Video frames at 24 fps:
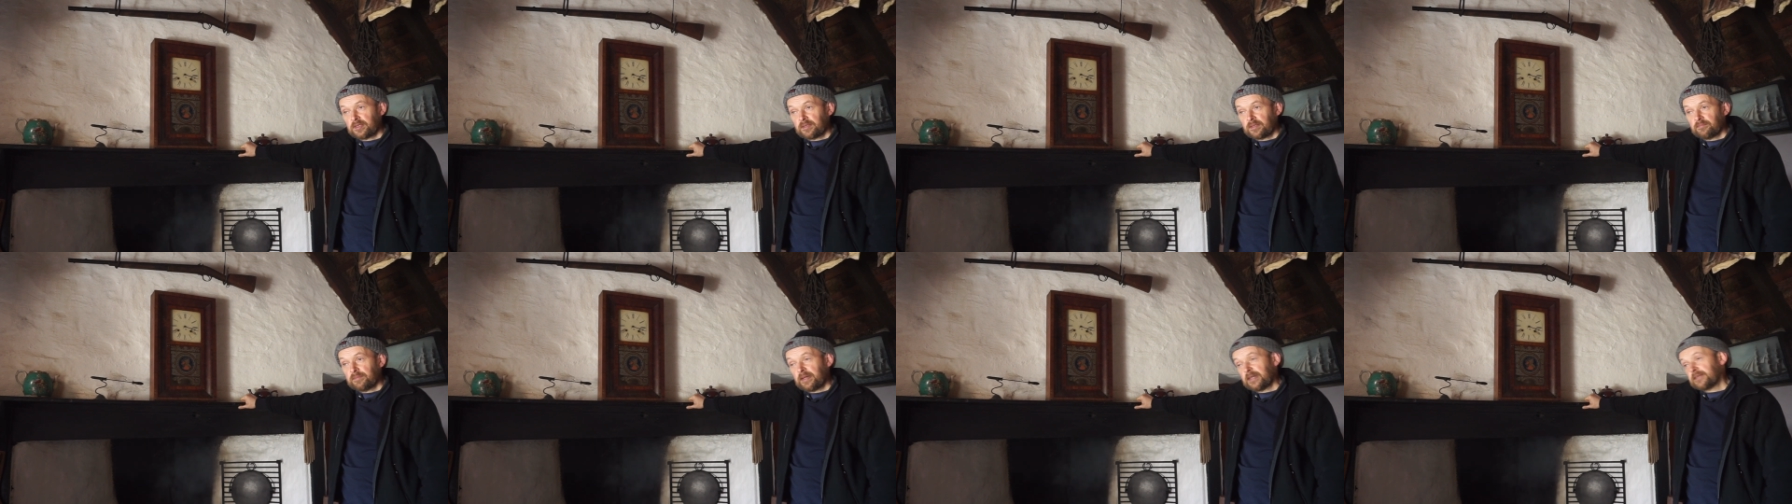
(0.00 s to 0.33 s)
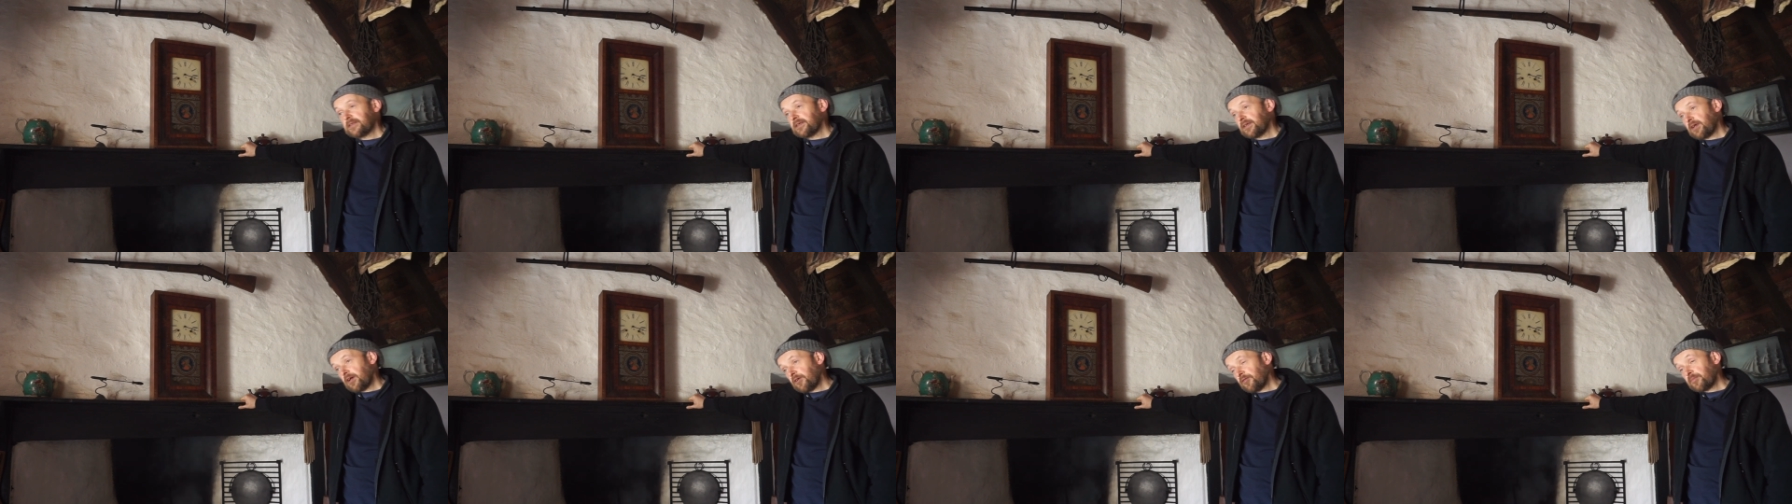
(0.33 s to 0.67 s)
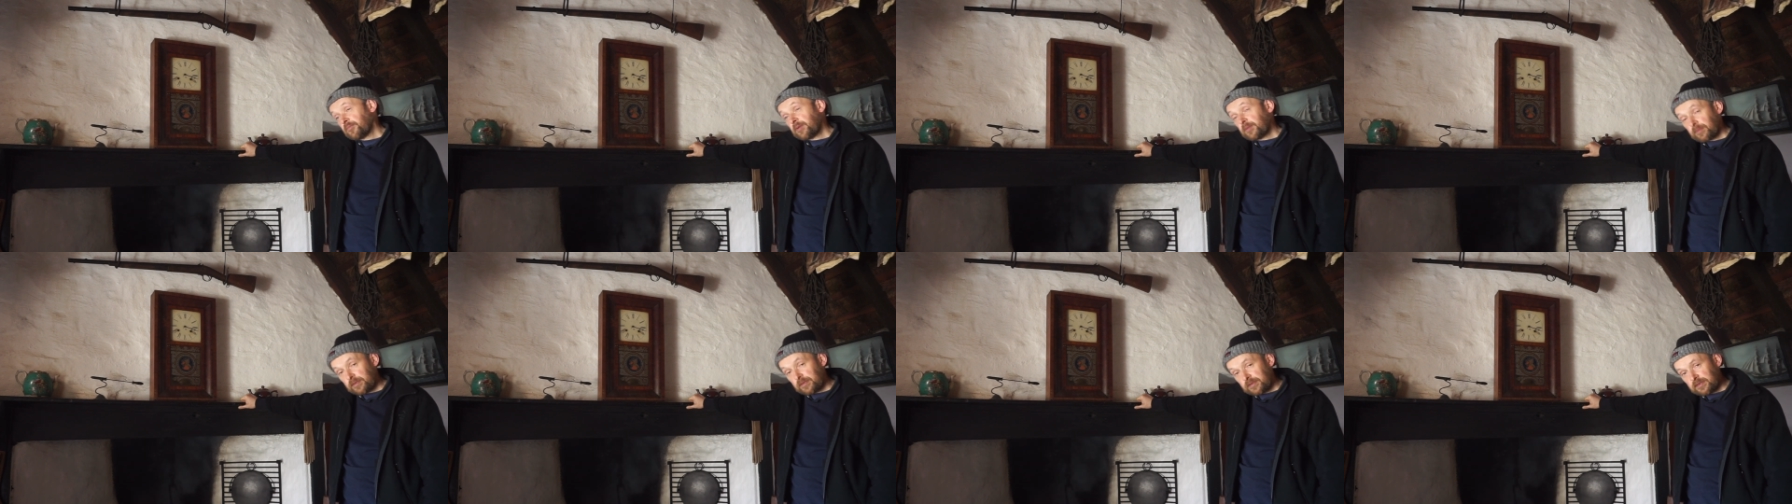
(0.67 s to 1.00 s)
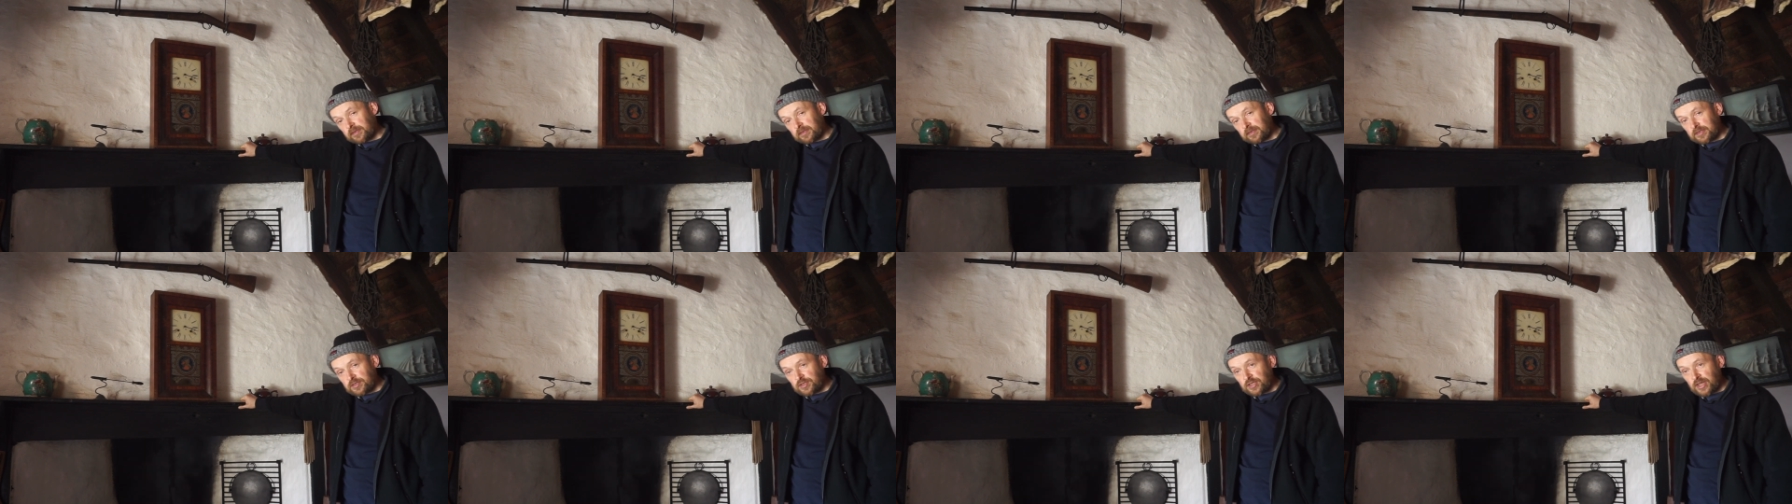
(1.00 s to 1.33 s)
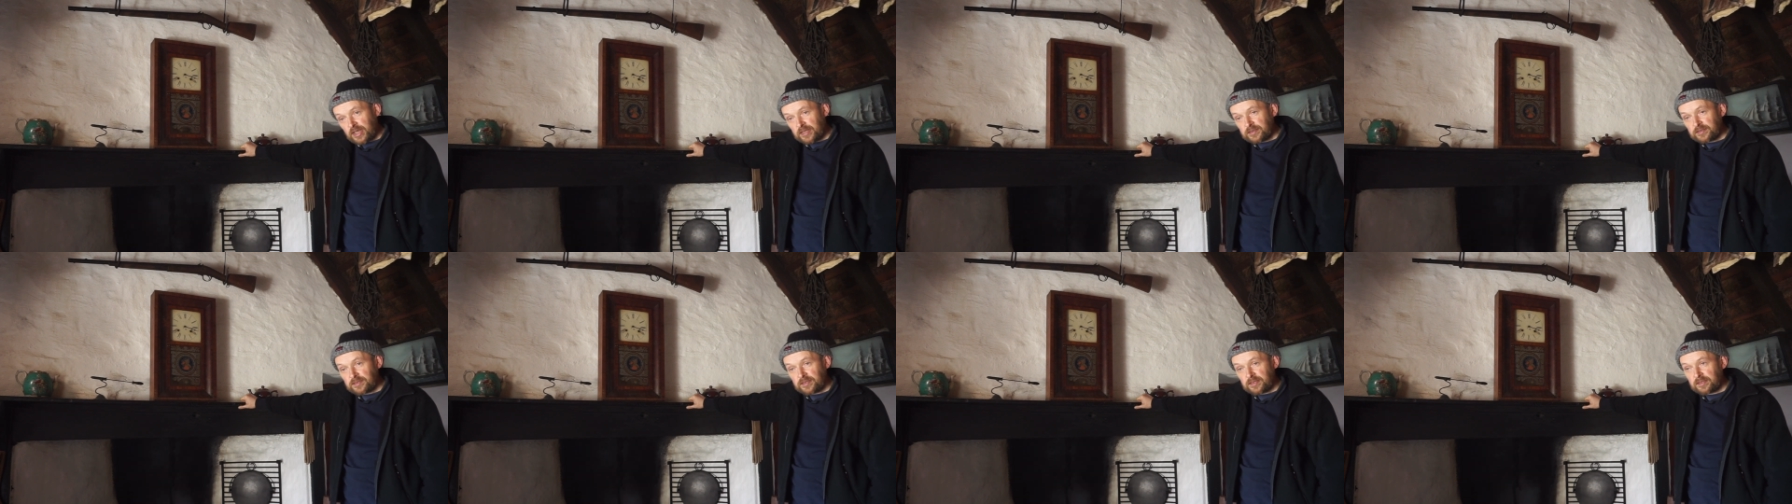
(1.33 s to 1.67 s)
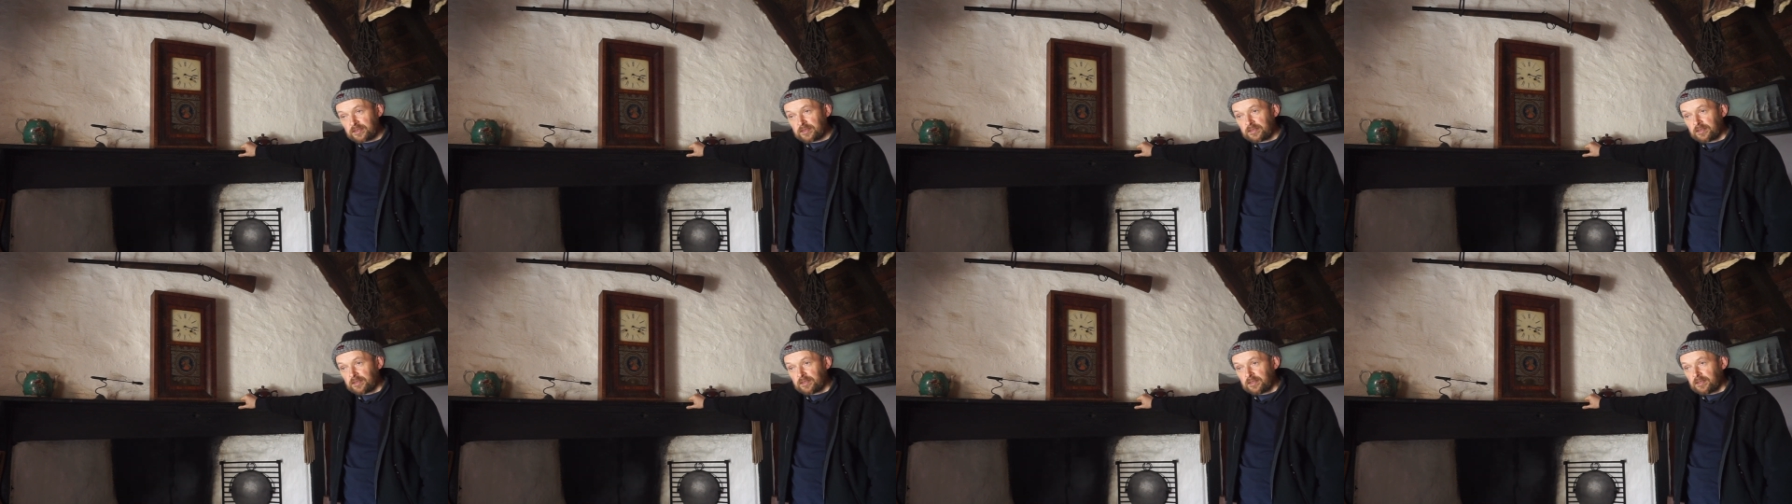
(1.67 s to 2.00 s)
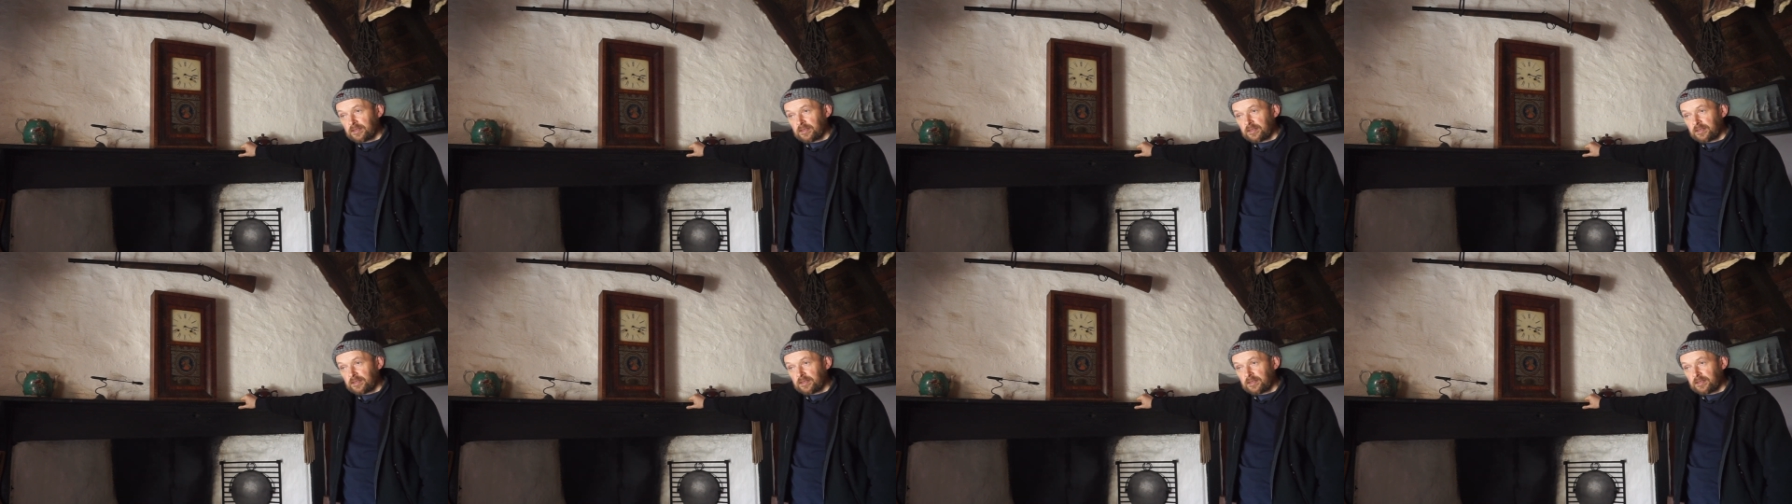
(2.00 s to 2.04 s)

better off people, gentry,